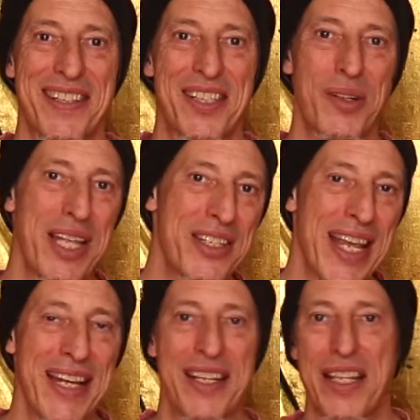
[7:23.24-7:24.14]
So let's
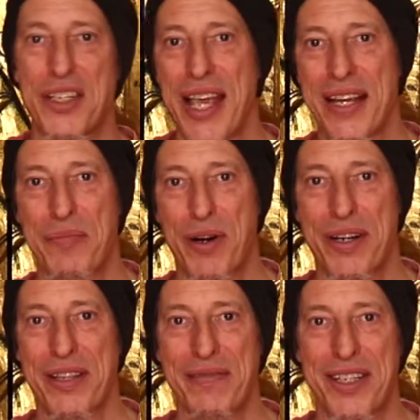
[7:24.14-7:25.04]
get into the second
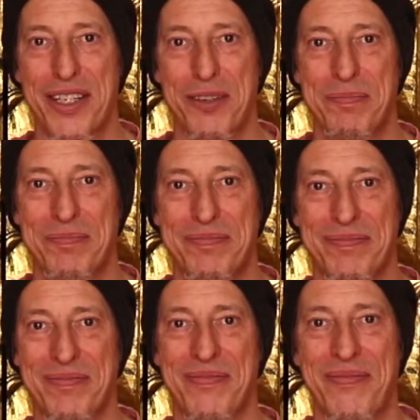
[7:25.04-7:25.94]
part of the video.
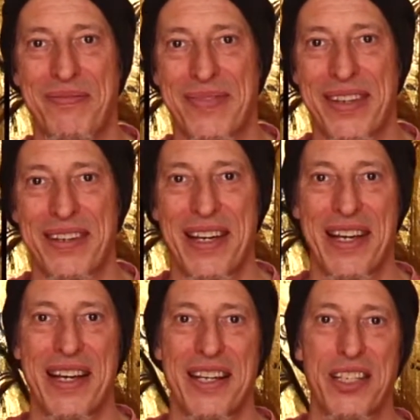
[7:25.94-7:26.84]

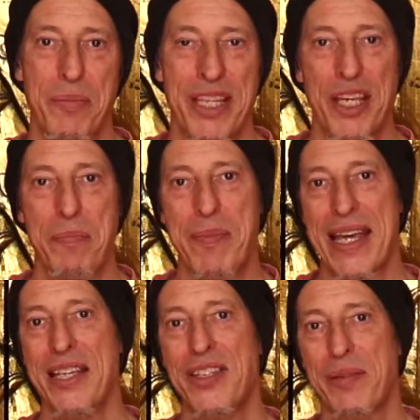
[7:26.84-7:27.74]
Some of the
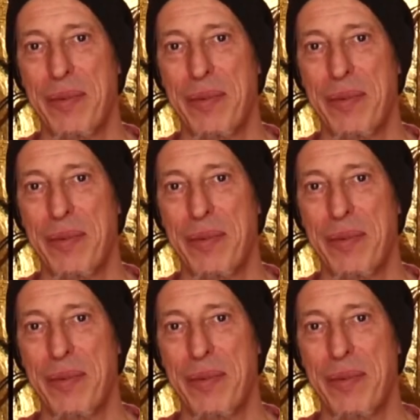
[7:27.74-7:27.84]
amazing